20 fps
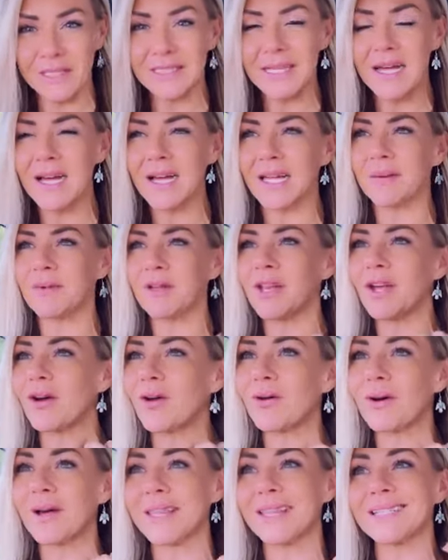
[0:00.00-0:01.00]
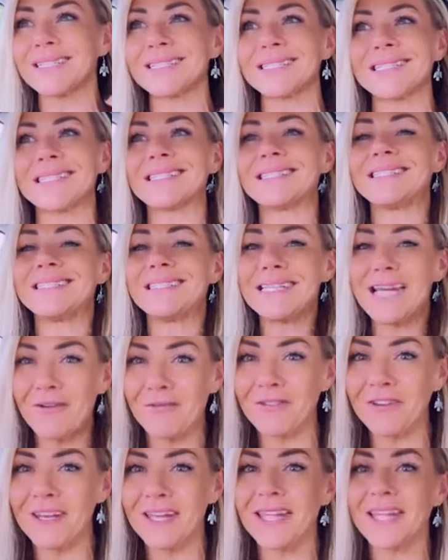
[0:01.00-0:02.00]
So I don't know. I just
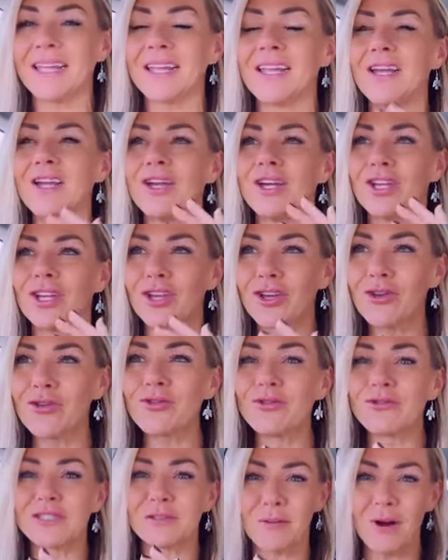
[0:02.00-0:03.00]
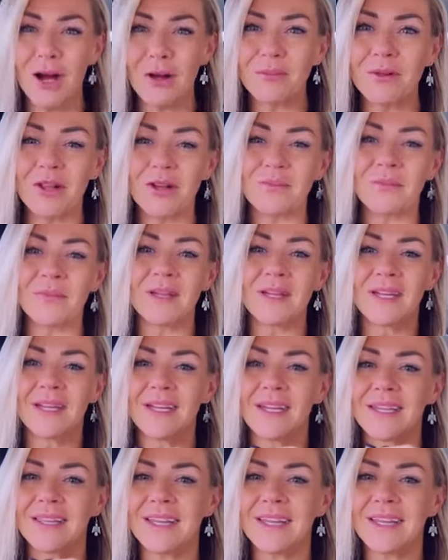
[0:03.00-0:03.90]
felt compelled to share that today. Is like,